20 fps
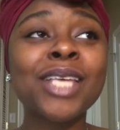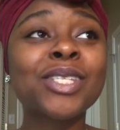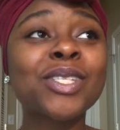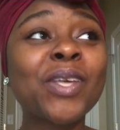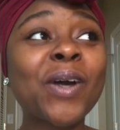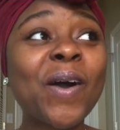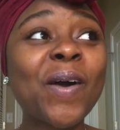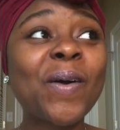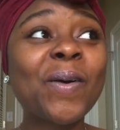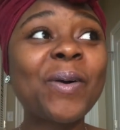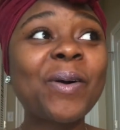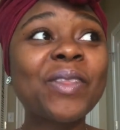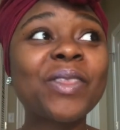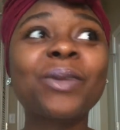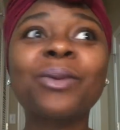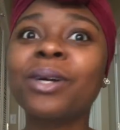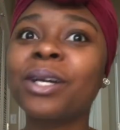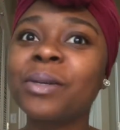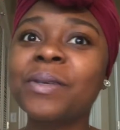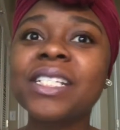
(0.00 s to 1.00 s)
So the
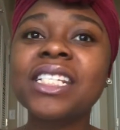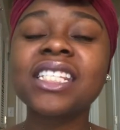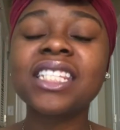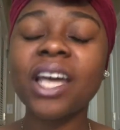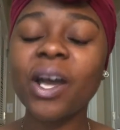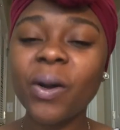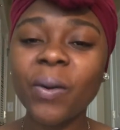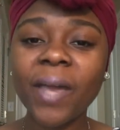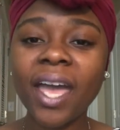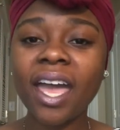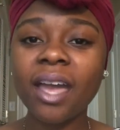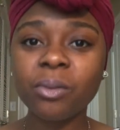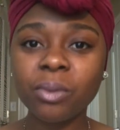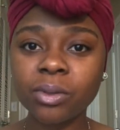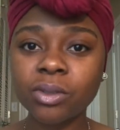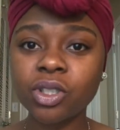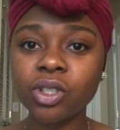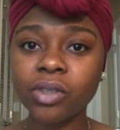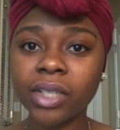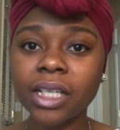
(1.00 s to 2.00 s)
Lord was just like, okay,
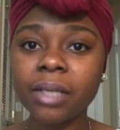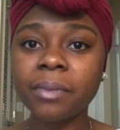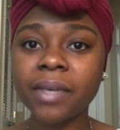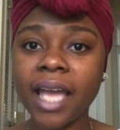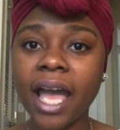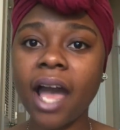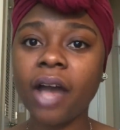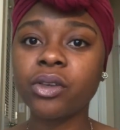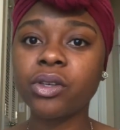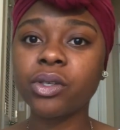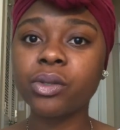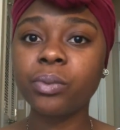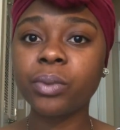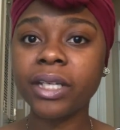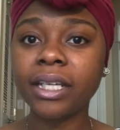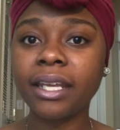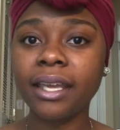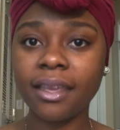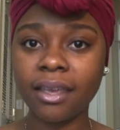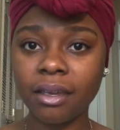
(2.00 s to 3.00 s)
well, treat me how you
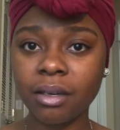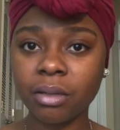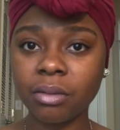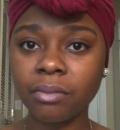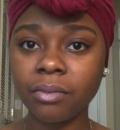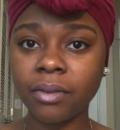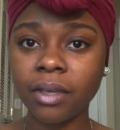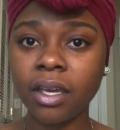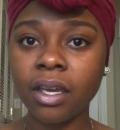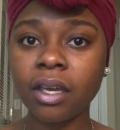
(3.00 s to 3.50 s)
would him.